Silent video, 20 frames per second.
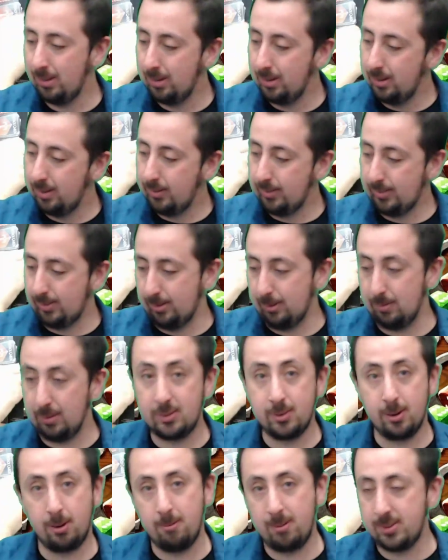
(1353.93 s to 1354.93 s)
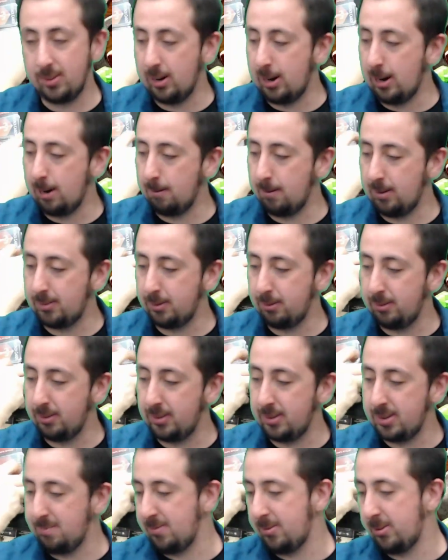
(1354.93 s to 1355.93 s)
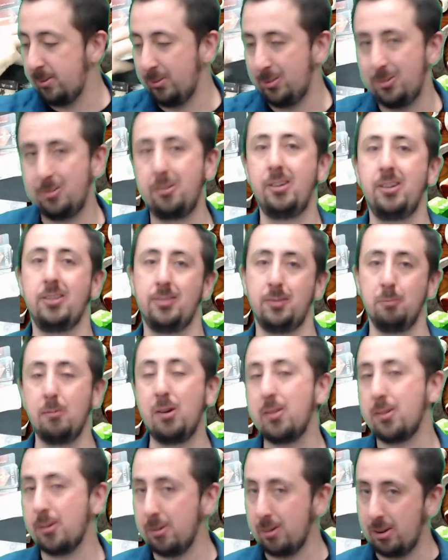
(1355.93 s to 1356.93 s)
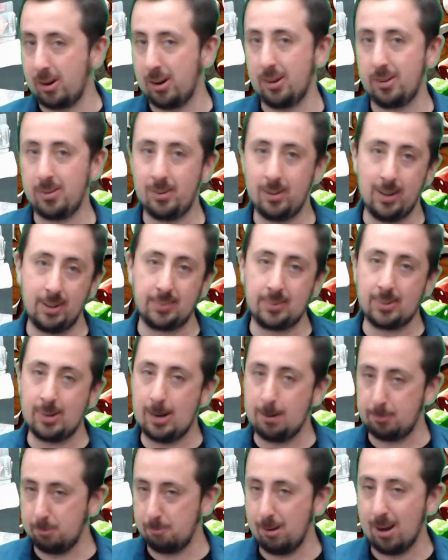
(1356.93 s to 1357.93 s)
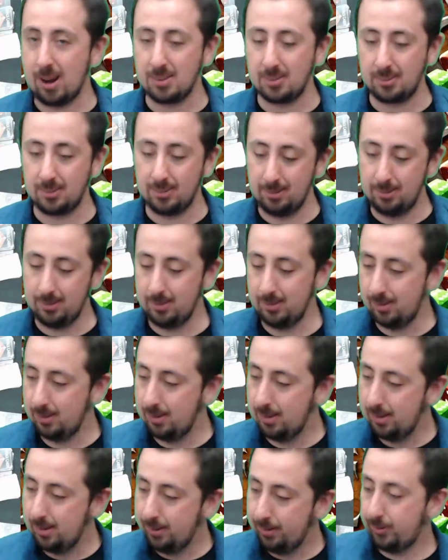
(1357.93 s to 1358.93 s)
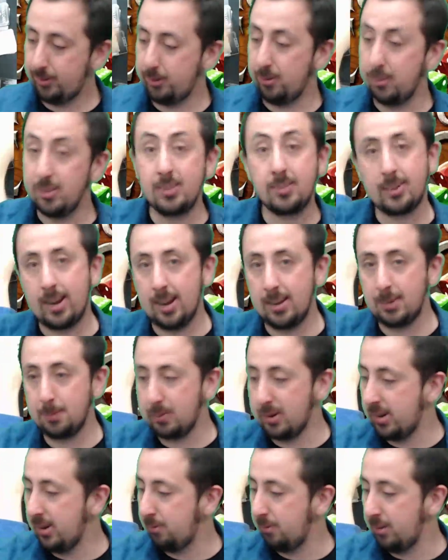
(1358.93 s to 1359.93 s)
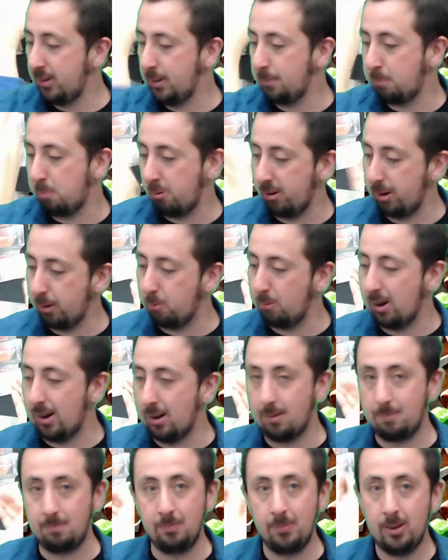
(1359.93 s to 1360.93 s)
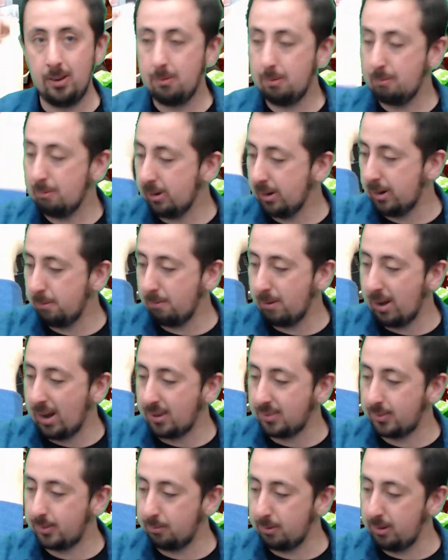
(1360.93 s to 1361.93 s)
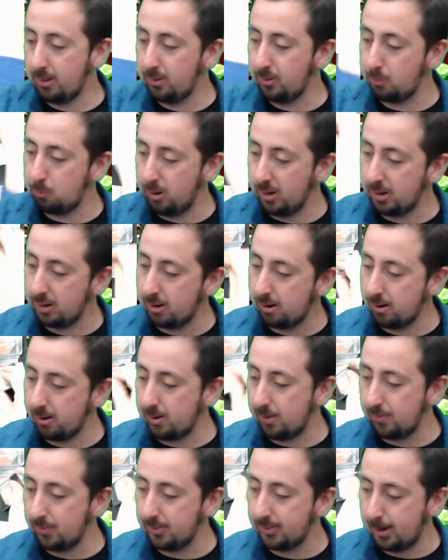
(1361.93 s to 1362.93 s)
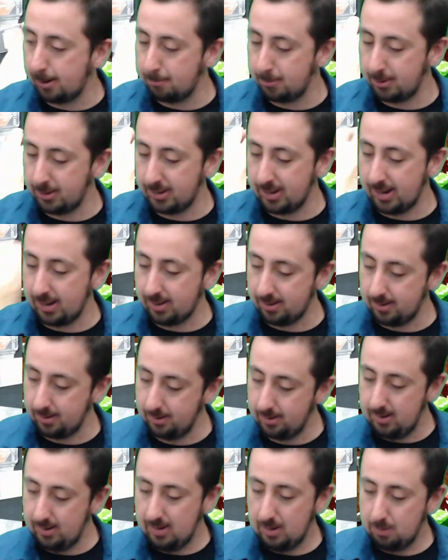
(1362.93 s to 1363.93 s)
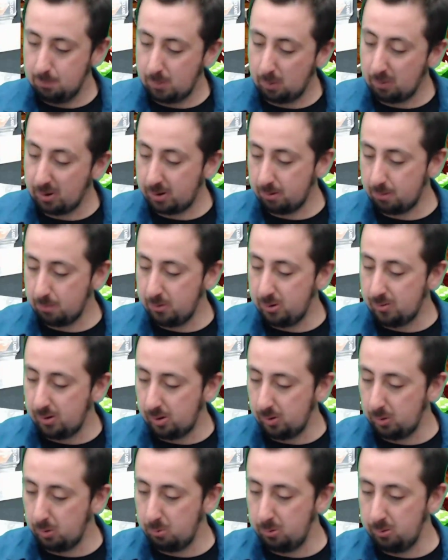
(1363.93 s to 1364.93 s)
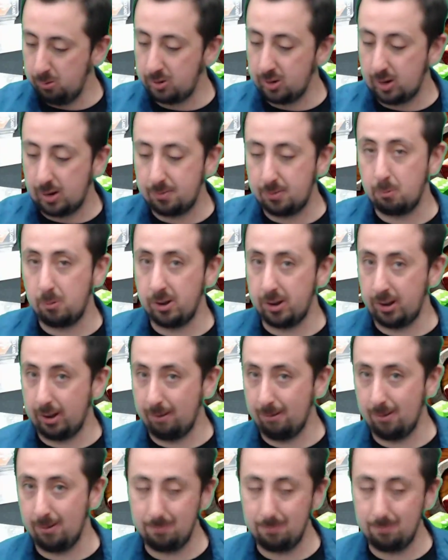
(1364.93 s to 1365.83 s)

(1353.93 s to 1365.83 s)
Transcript: So it's always a difficult choice whether or not it's time to rest. So in this case, because we did pretty well, we're going to rest. We lose 1 card off the top of the deck, but we can remove all the wounds off of 1 hero.